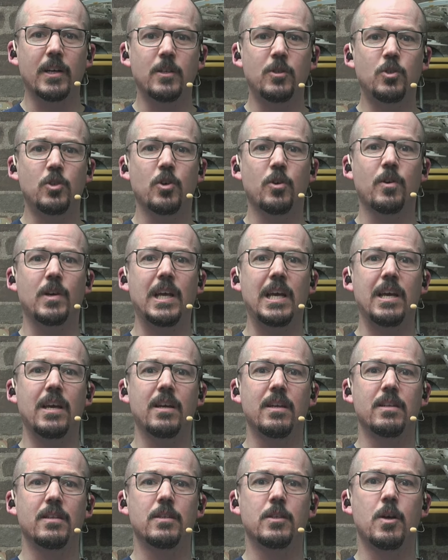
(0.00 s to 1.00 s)
a journey
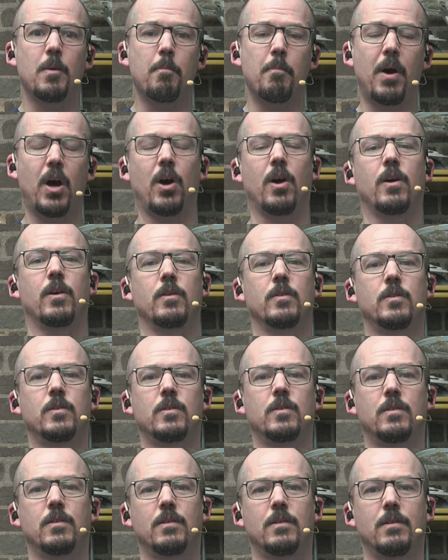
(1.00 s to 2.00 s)
to
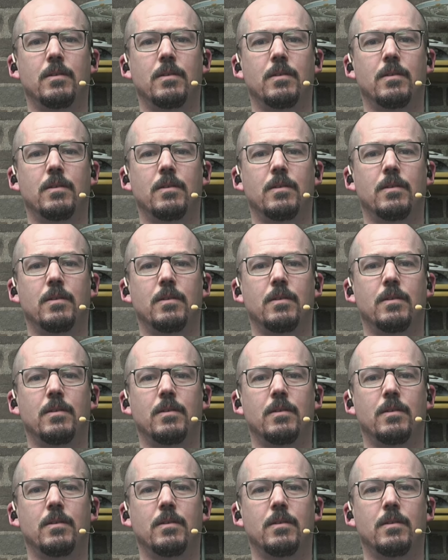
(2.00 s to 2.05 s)
Mars.